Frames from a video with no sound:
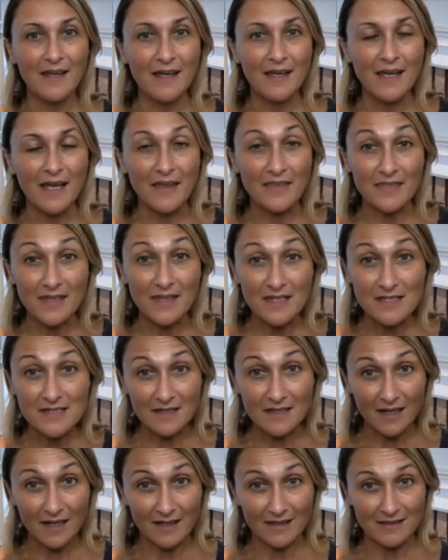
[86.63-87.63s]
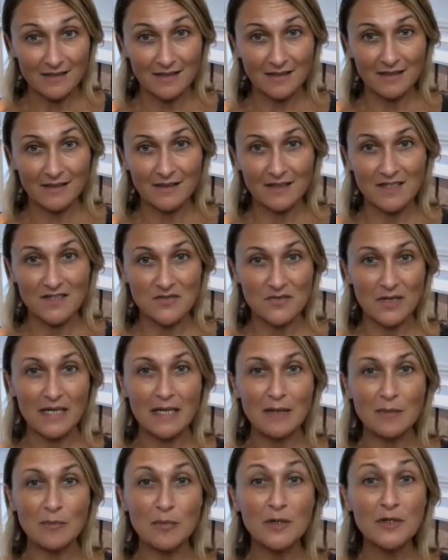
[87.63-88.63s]
And this light is
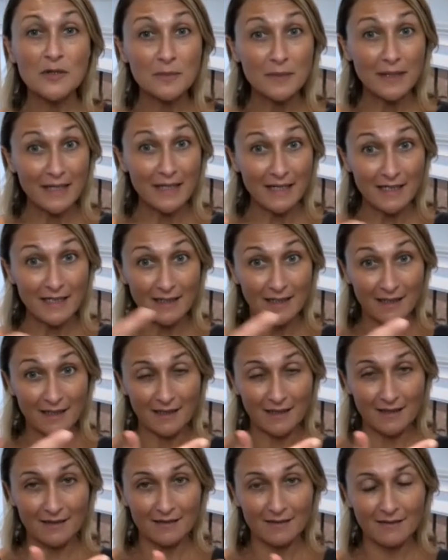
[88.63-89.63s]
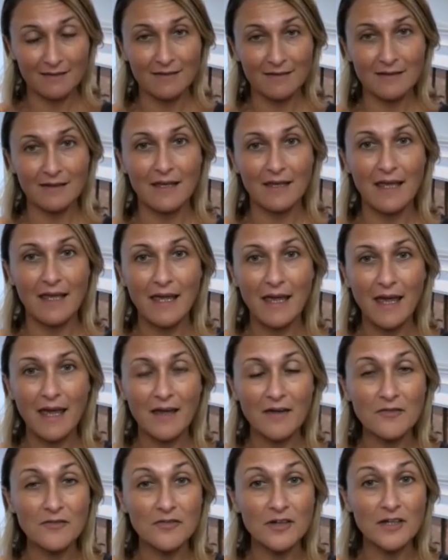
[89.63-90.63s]
really permeating
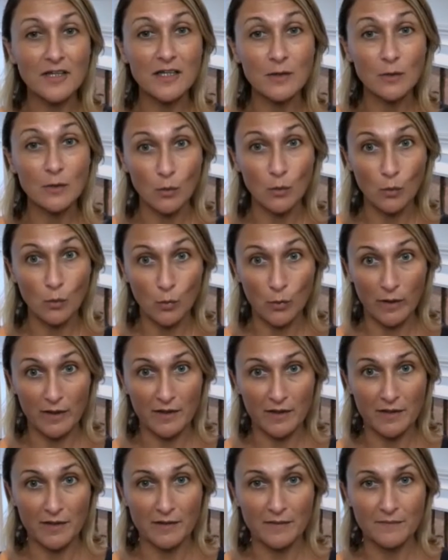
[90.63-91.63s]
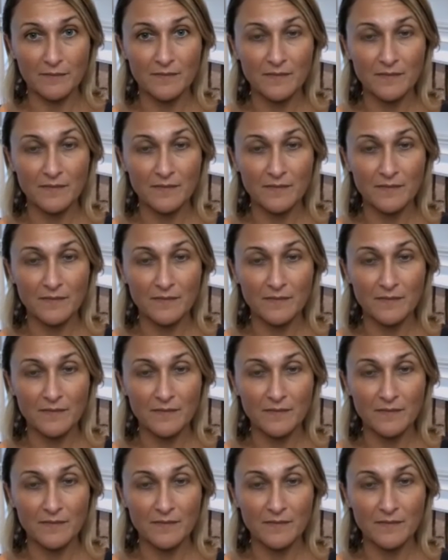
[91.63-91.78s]
everywhere.